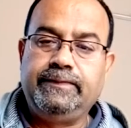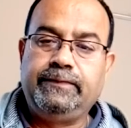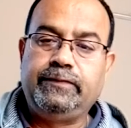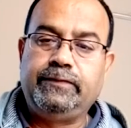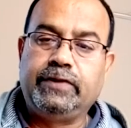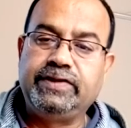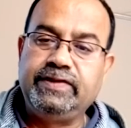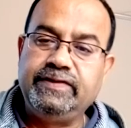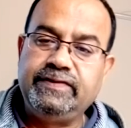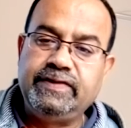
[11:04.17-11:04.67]

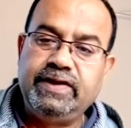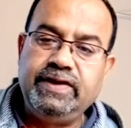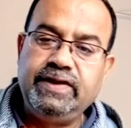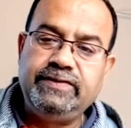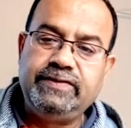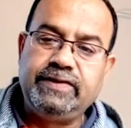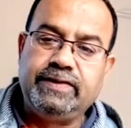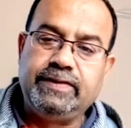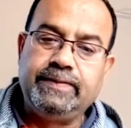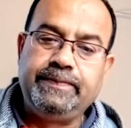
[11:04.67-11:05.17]
For this
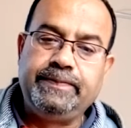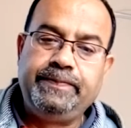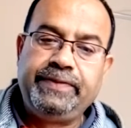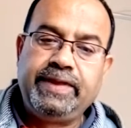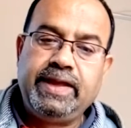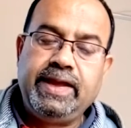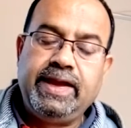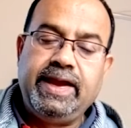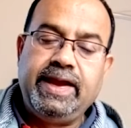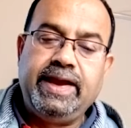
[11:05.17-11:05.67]
reason,
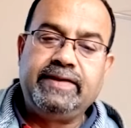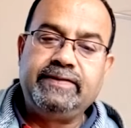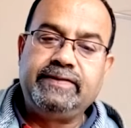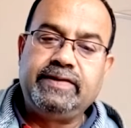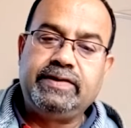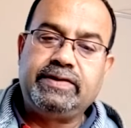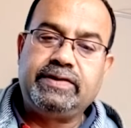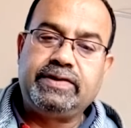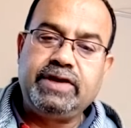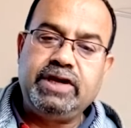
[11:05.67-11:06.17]
it is
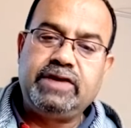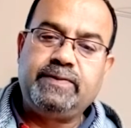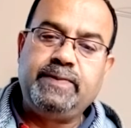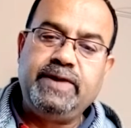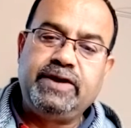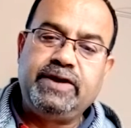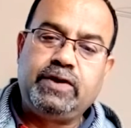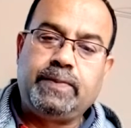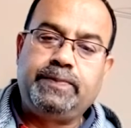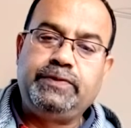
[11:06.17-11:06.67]
the
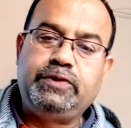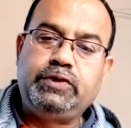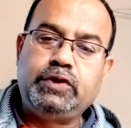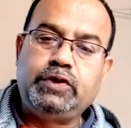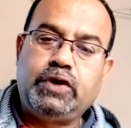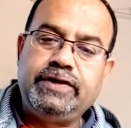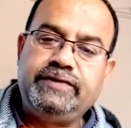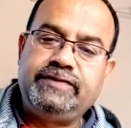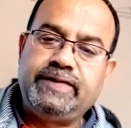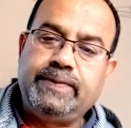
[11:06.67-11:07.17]
treatment of
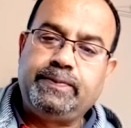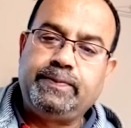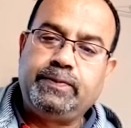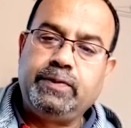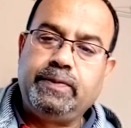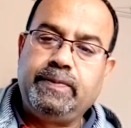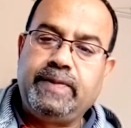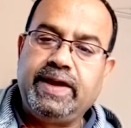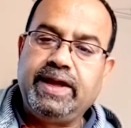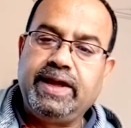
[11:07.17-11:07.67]
choice
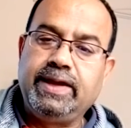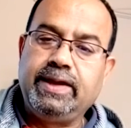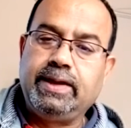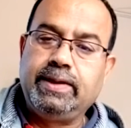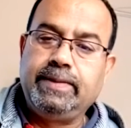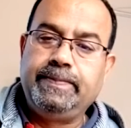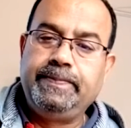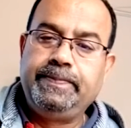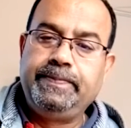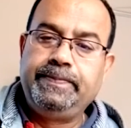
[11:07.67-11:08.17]
approved by
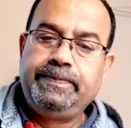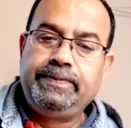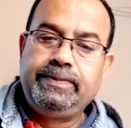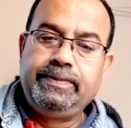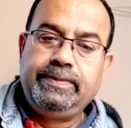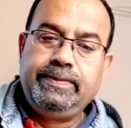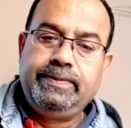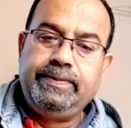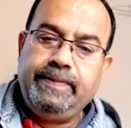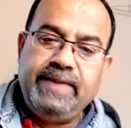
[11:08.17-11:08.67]

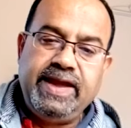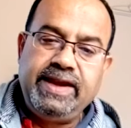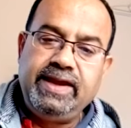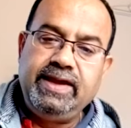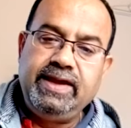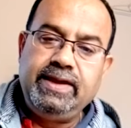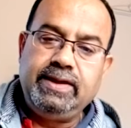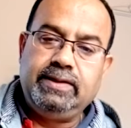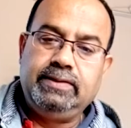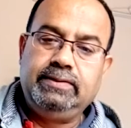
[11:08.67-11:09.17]

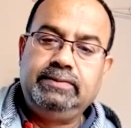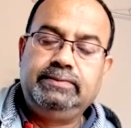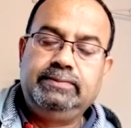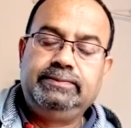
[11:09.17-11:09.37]
many